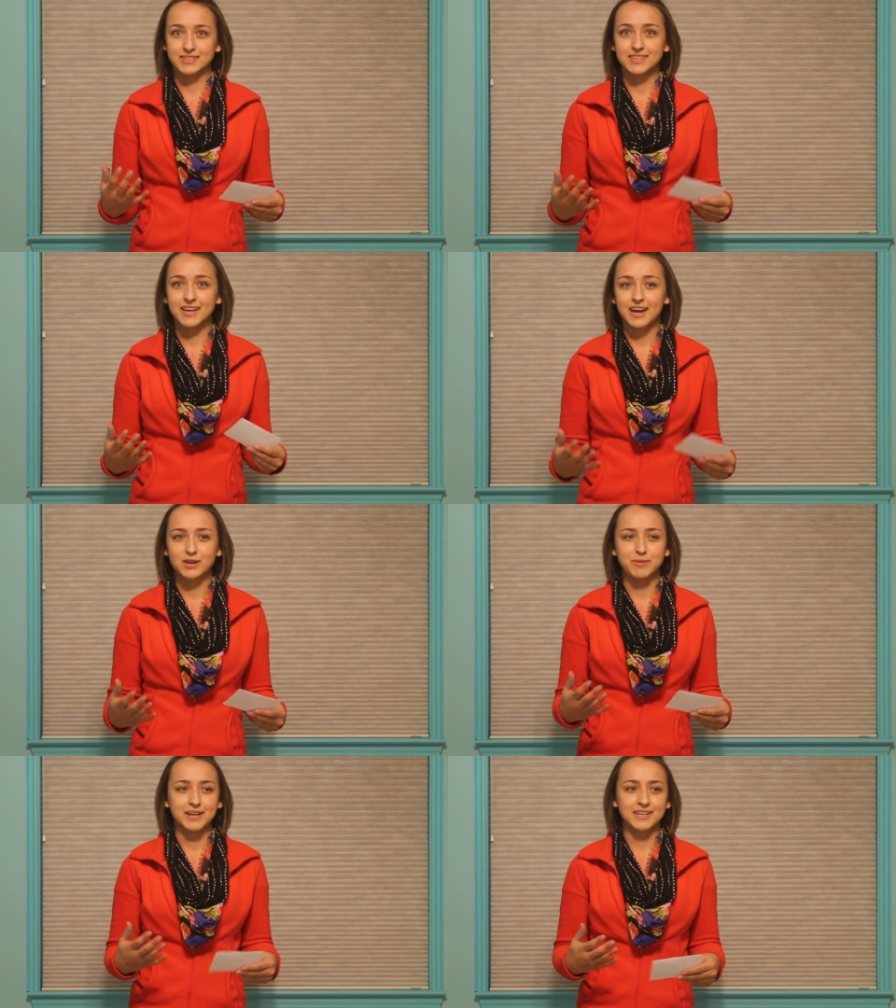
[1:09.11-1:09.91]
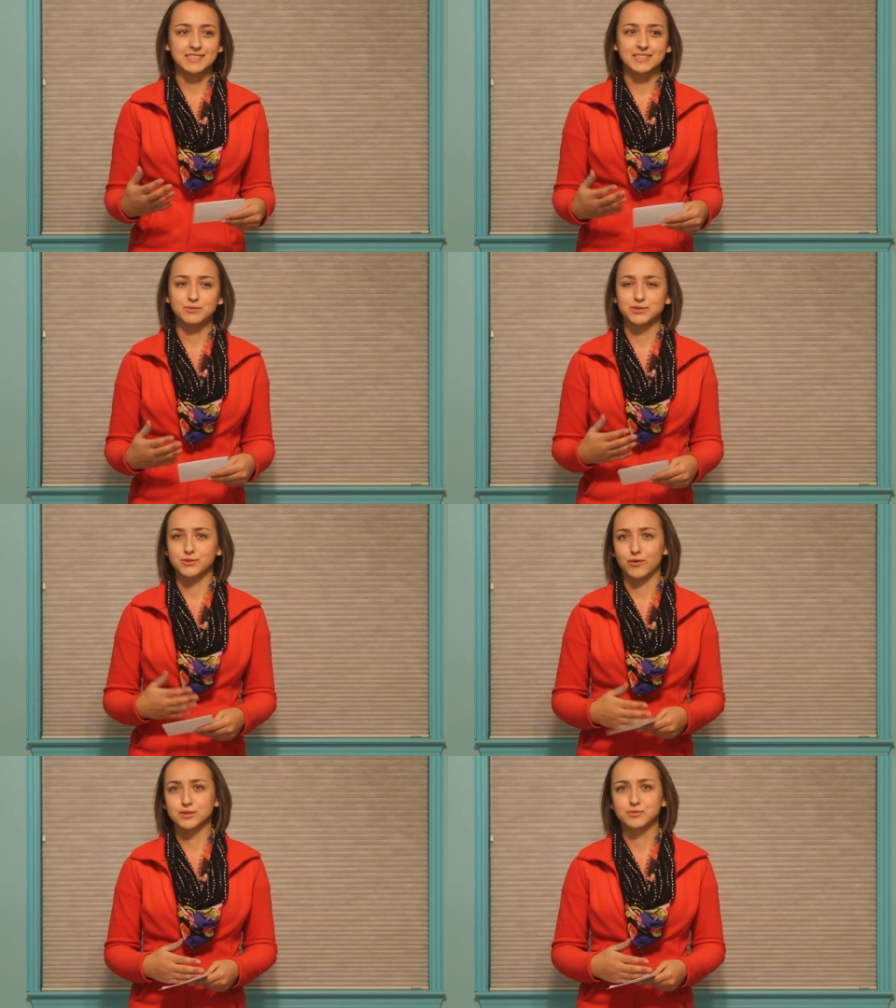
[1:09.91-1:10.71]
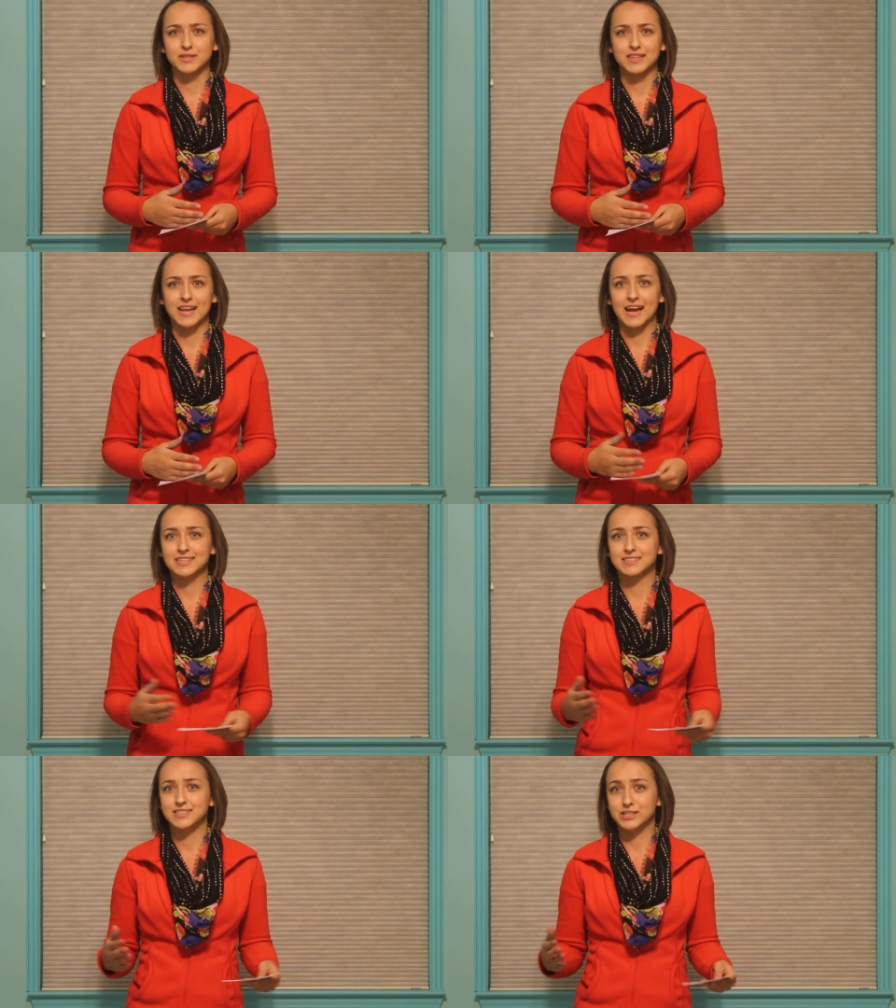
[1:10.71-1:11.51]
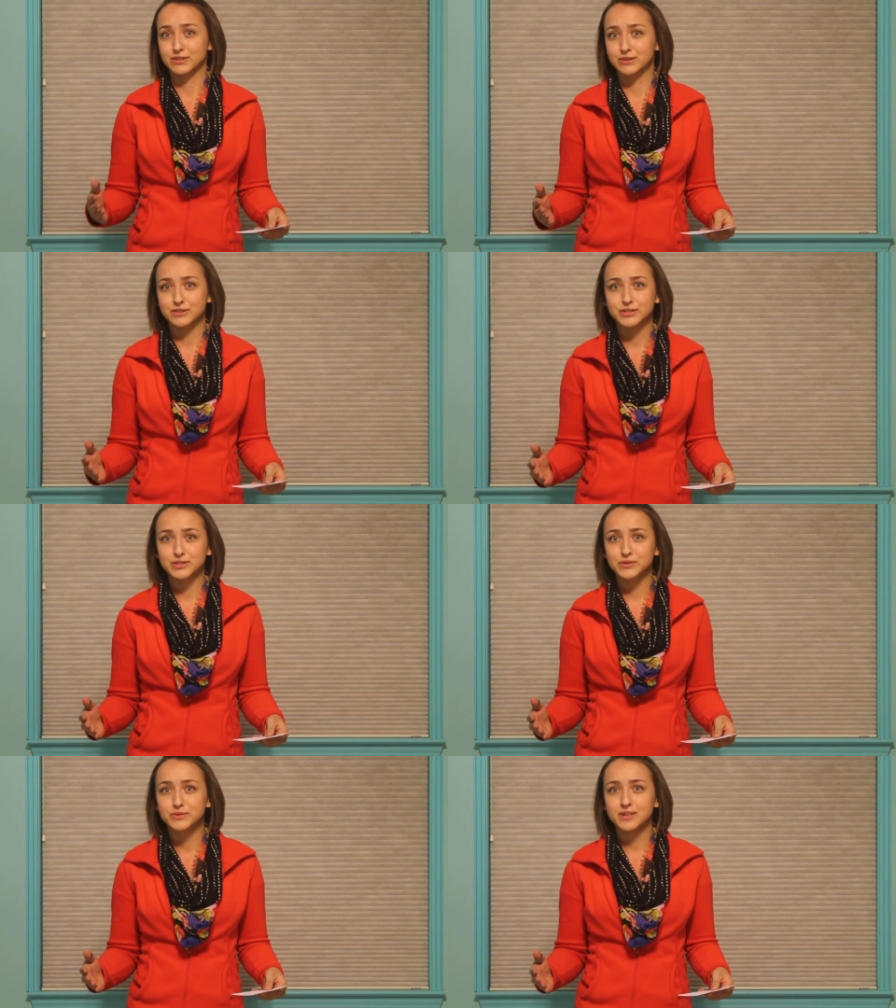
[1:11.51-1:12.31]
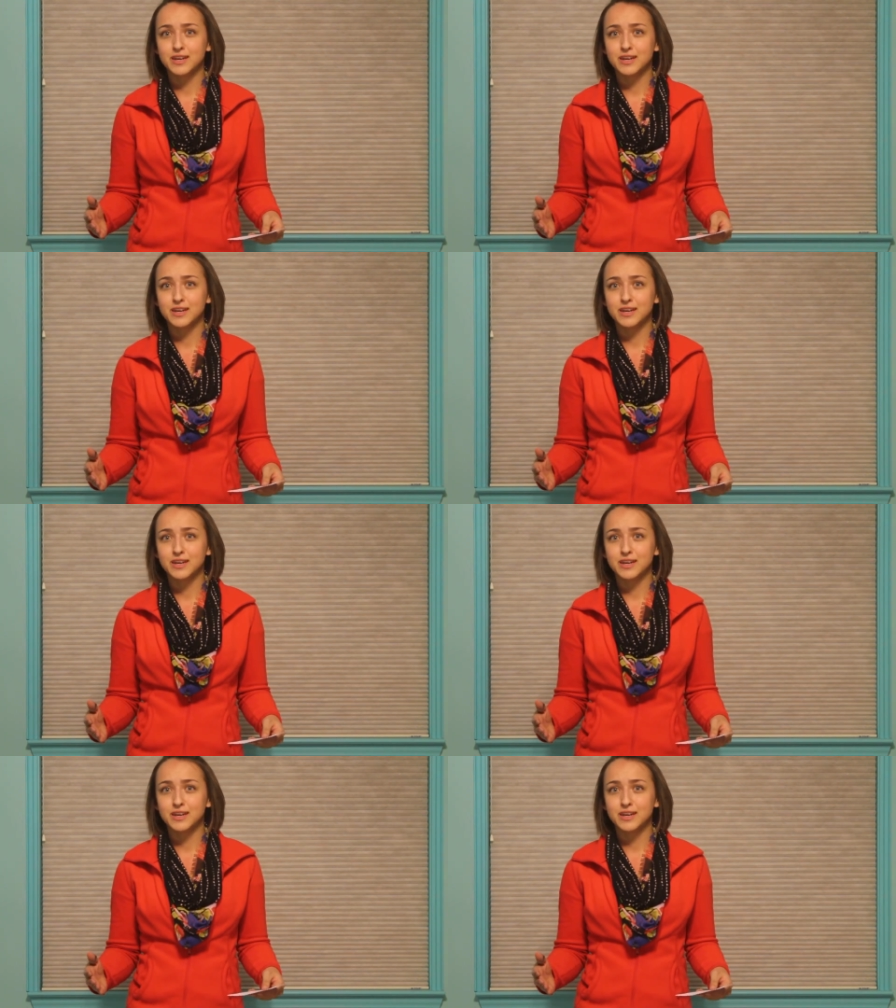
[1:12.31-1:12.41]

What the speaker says: and yeah, you might not see results within the next year or two,